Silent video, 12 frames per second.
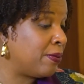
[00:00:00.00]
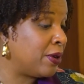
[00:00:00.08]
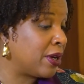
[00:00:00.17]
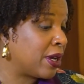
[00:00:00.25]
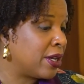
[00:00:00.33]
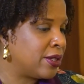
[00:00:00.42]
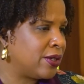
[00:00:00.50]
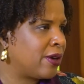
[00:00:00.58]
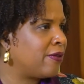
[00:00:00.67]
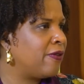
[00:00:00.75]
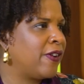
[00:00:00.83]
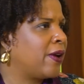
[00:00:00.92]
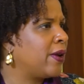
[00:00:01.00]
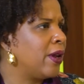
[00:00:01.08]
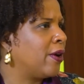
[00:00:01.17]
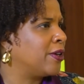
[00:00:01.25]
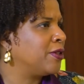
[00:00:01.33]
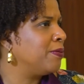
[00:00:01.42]
book to her very
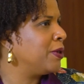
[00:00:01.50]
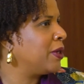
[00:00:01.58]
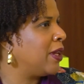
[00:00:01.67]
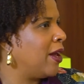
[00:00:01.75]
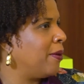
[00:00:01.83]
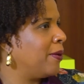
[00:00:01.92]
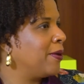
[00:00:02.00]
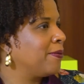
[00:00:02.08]
large book club.